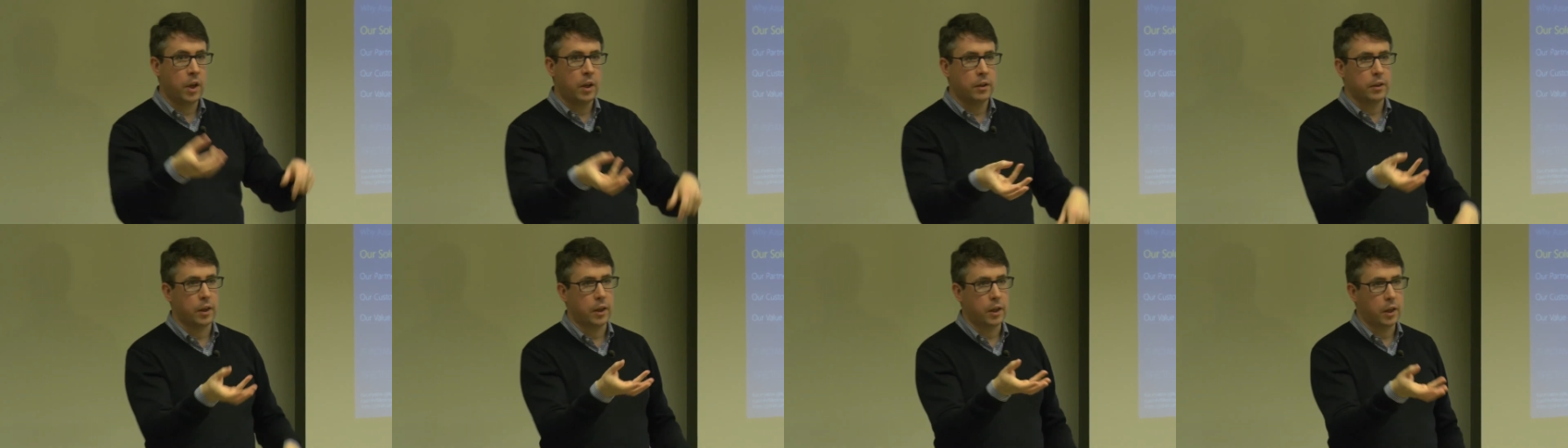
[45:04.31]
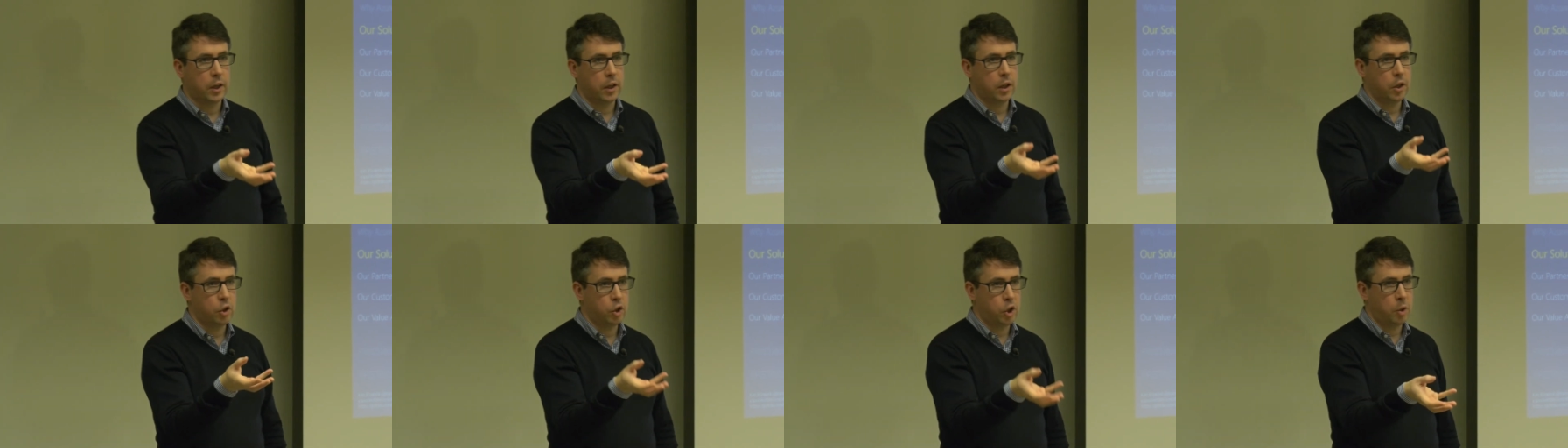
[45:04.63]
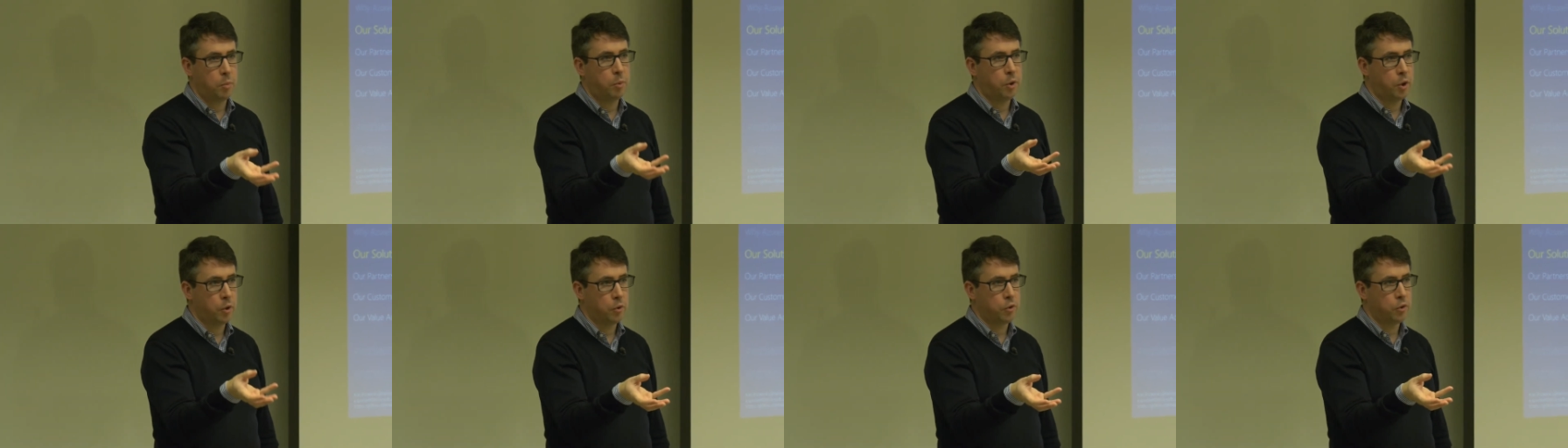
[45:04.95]
They needed
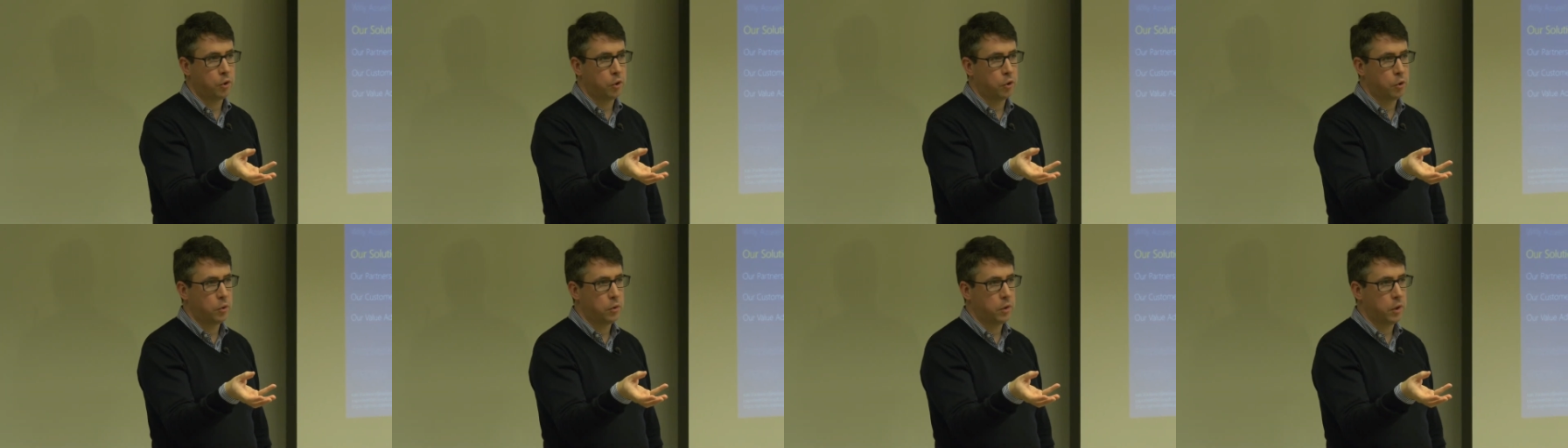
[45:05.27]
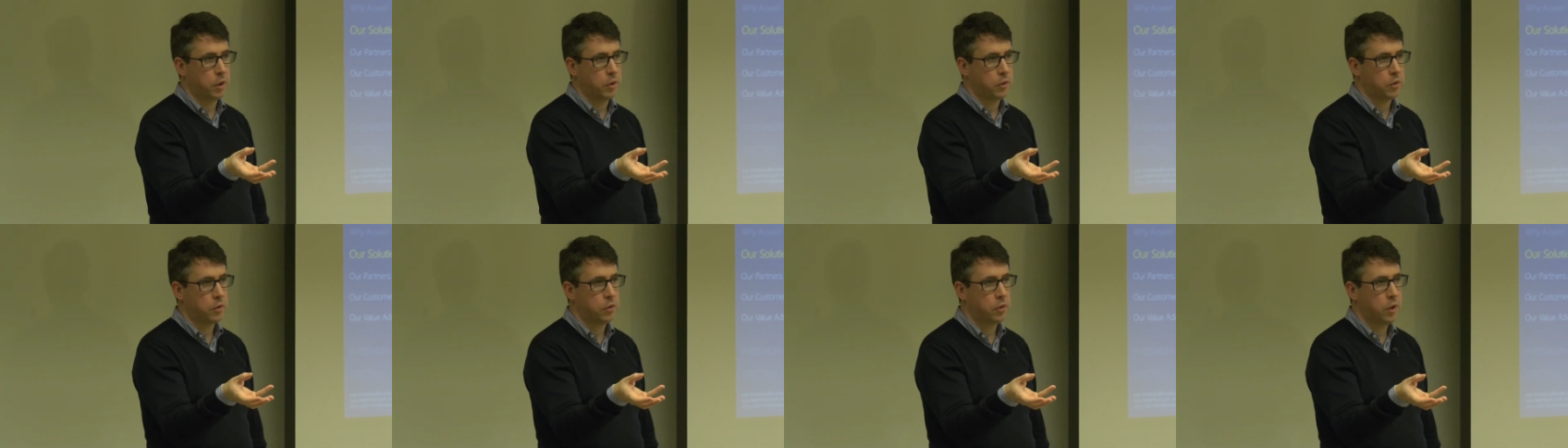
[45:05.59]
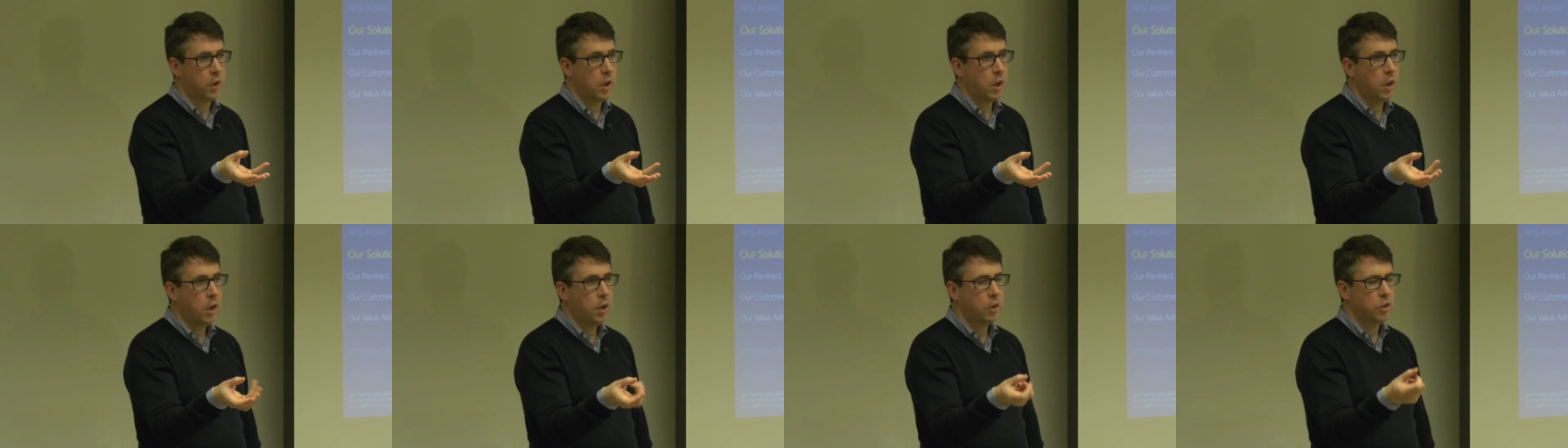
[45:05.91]
GPUs to do this.
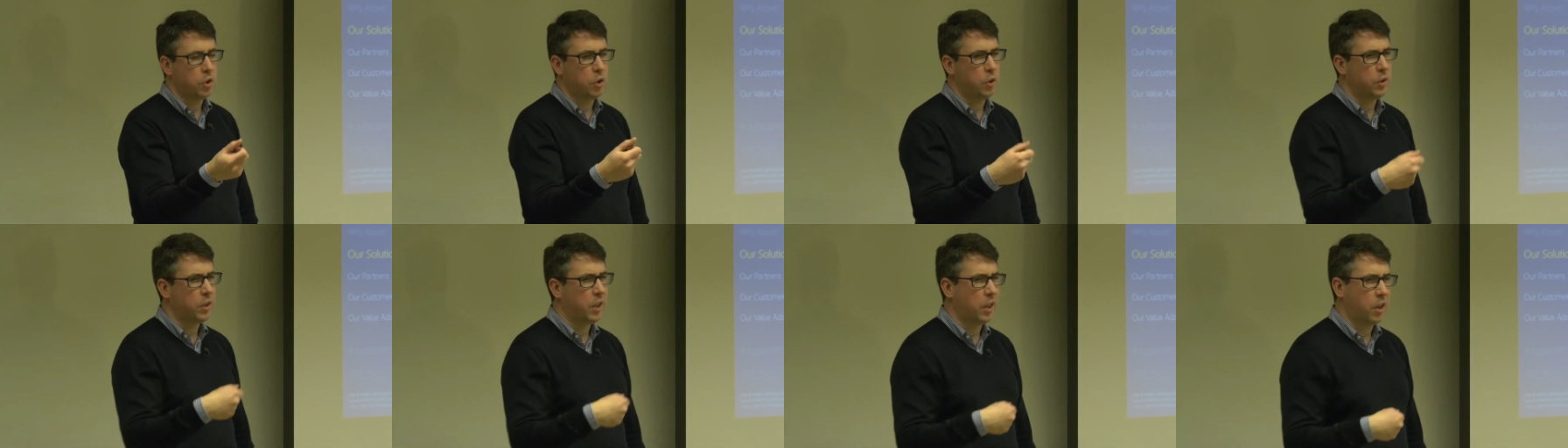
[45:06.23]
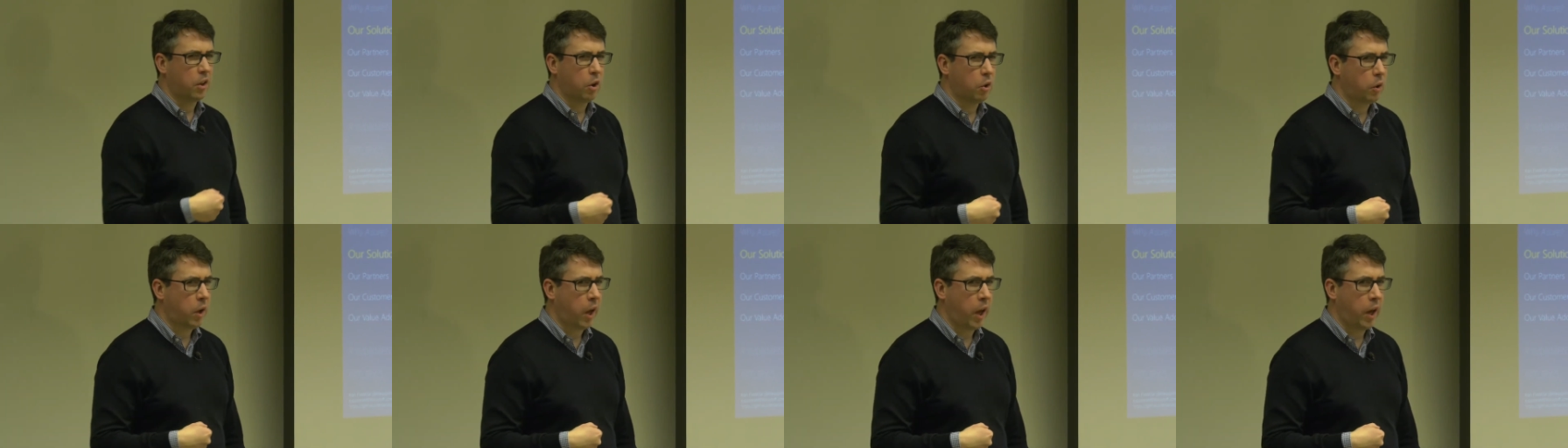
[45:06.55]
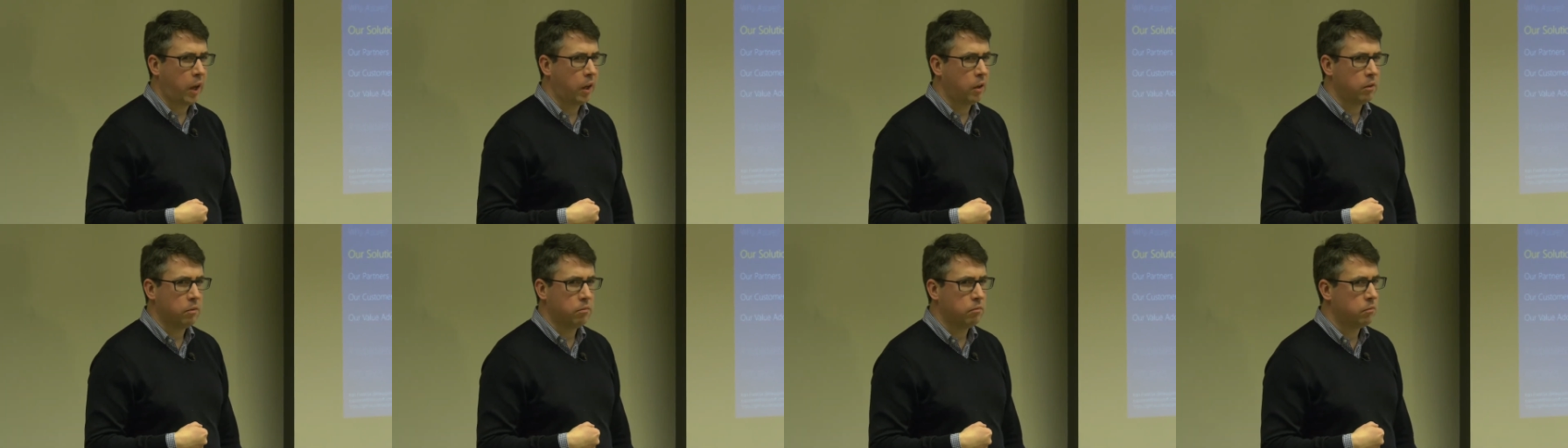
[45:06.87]
So you think,
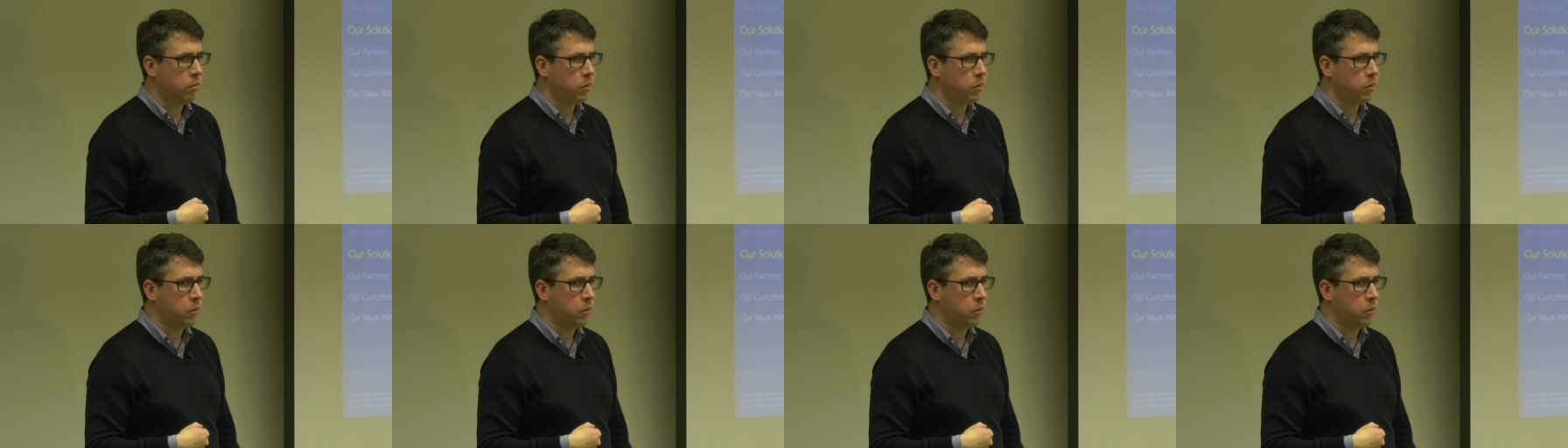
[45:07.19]
okay,